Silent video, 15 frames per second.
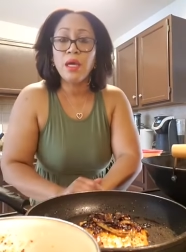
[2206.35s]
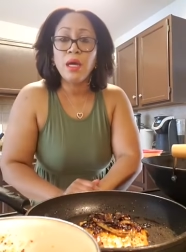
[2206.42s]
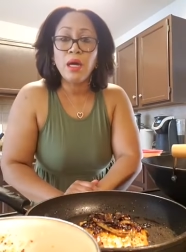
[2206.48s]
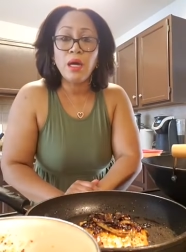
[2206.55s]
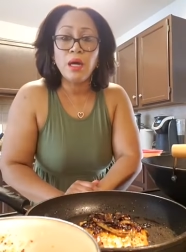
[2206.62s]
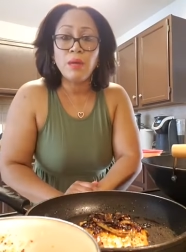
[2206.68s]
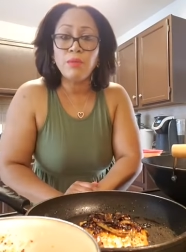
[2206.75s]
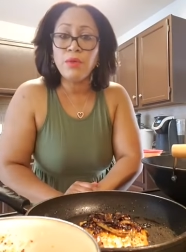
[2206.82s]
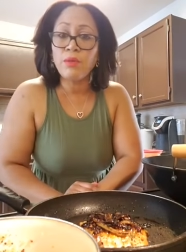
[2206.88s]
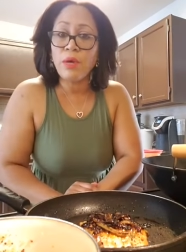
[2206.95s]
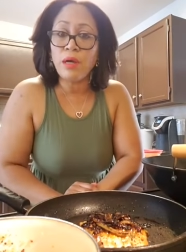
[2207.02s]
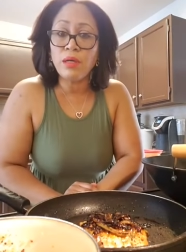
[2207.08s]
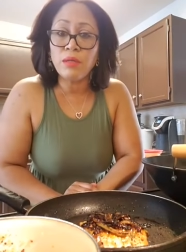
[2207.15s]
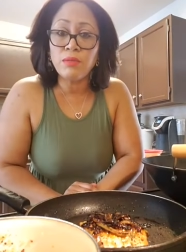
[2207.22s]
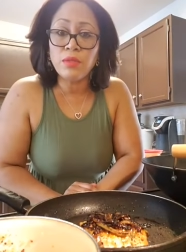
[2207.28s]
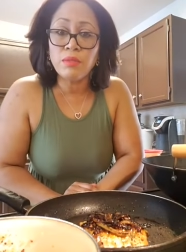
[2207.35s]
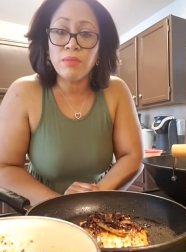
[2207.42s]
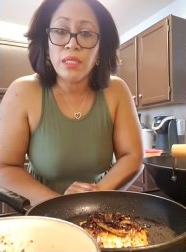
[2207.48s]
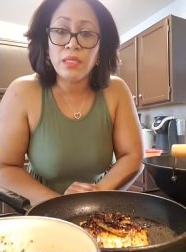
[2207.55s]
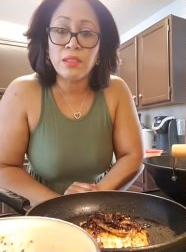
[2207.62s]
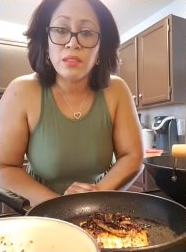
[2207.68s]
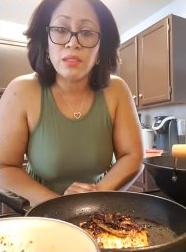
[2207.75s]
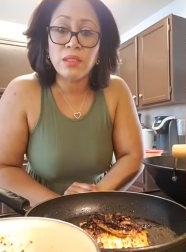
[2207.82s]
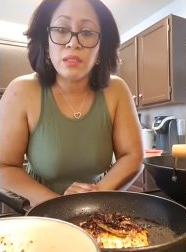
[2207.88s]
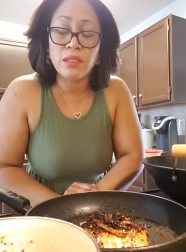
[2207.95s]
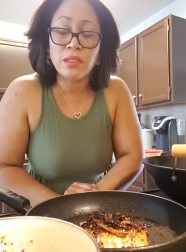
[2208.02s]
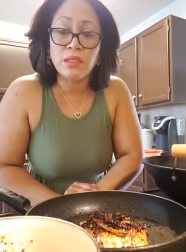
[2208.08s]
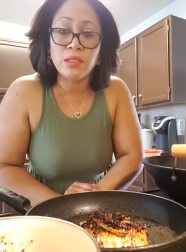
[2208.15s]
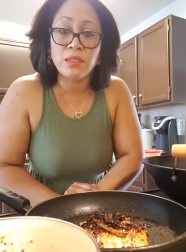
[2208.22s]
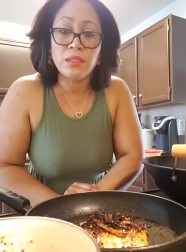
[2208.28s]
Um, we welcome the men to
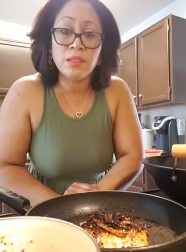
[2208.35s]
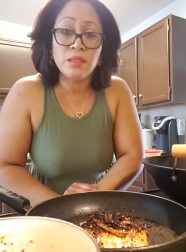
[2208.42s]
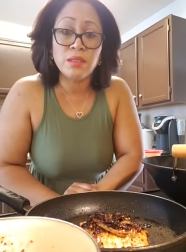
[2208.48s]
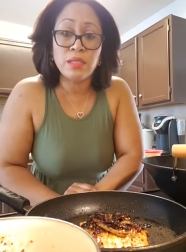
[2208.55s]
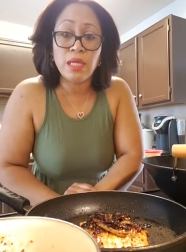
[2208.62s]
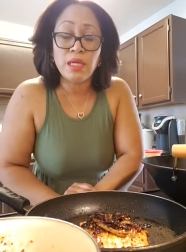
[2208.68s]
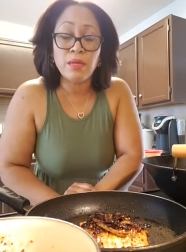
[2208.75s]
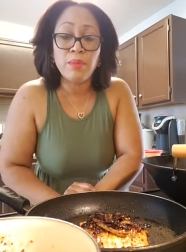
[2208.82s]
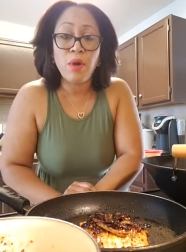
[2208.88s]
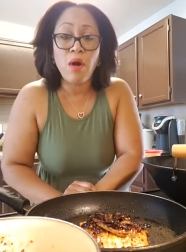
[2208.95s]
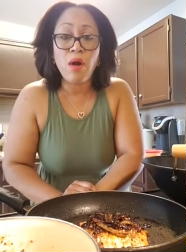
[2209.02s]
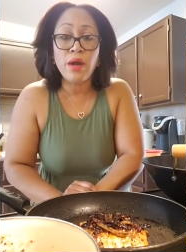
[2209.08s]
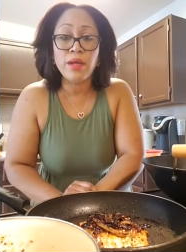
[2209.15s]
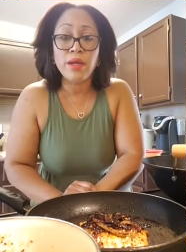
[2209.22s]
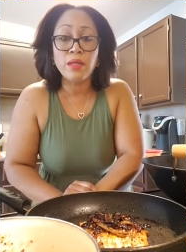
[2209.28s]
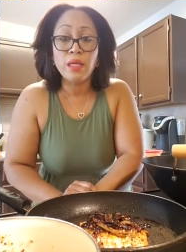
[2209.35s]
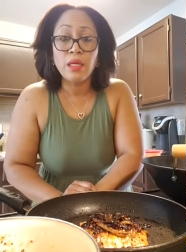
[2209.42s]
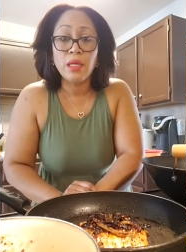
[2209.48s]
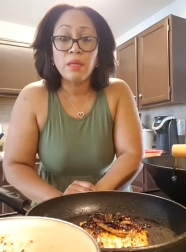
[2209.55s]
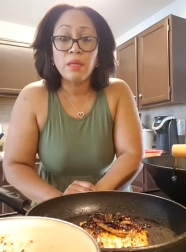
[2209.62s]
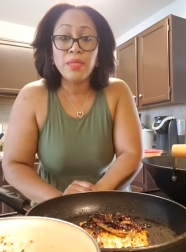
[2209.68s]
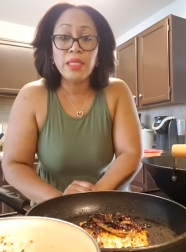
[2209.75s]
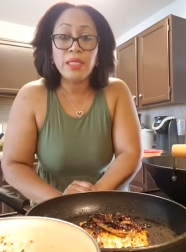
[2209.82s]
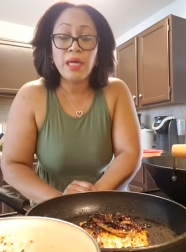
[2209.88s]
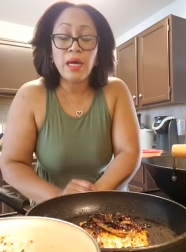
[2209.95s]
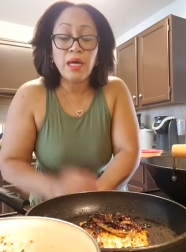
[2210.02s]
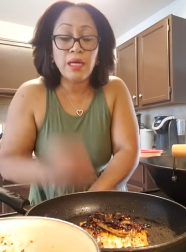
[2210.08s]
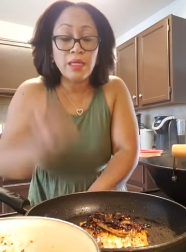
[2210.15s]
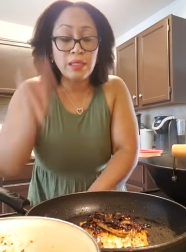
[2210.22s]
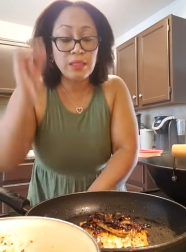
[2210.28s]
take a part
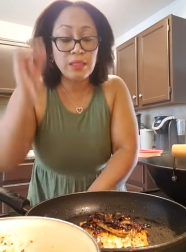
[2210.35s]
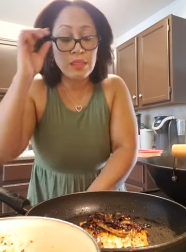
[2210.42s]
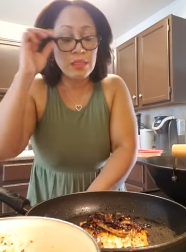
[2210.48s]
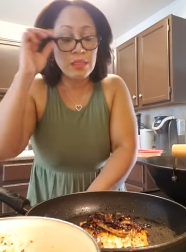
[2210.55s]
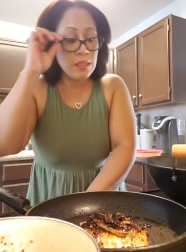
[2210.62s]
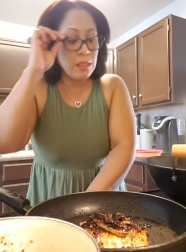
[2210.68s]
because